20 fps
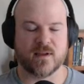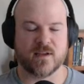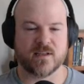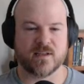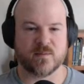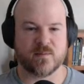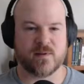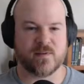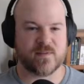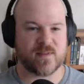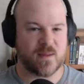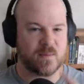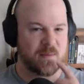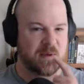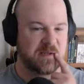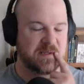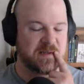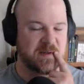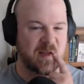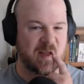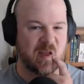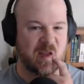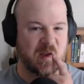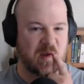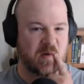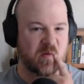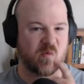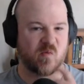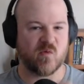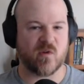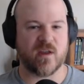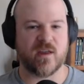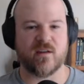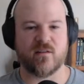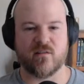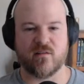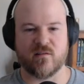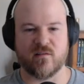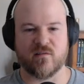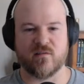believe that makes it a
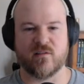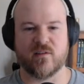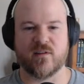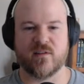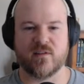weird.